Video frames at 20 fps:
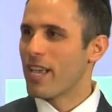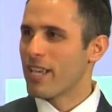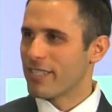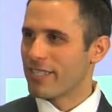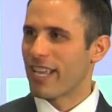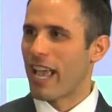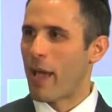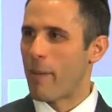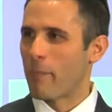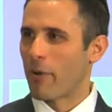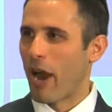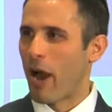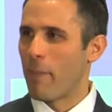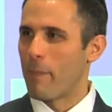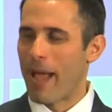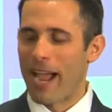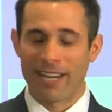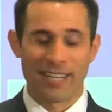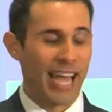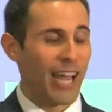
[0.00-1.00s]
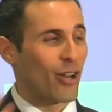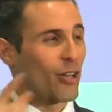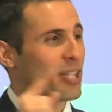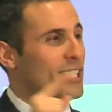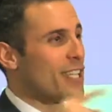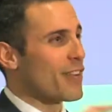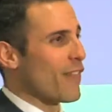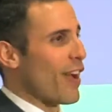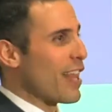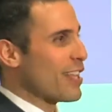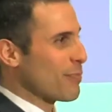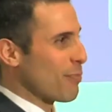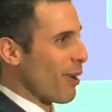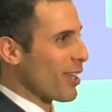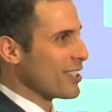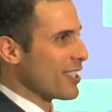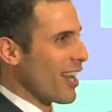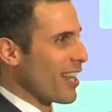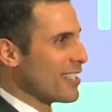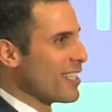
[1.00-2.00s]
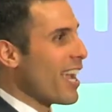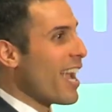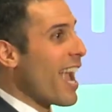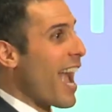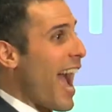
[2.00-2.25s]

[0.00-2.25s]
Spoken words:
Sam Brownback. Not only did Vice President